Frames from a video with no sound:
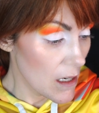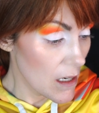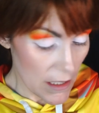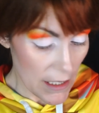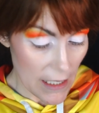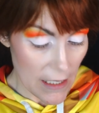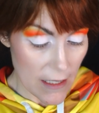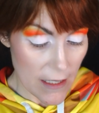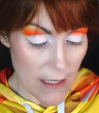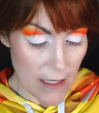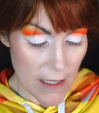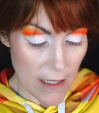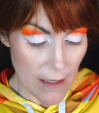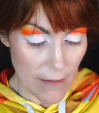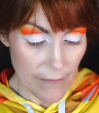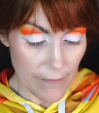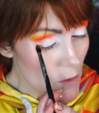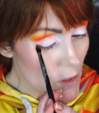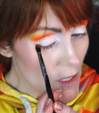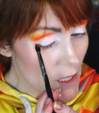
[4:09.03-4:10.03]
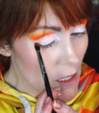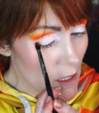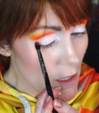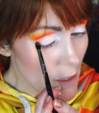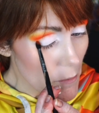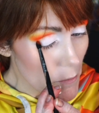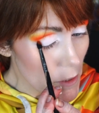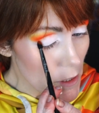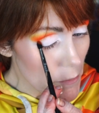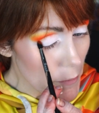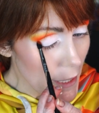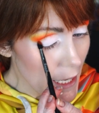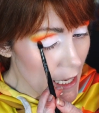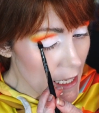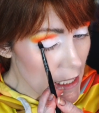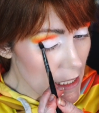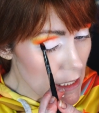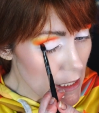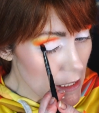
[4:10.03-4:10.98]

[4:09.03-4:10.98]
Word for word: Yes. I'm just going to, I'm going to pat it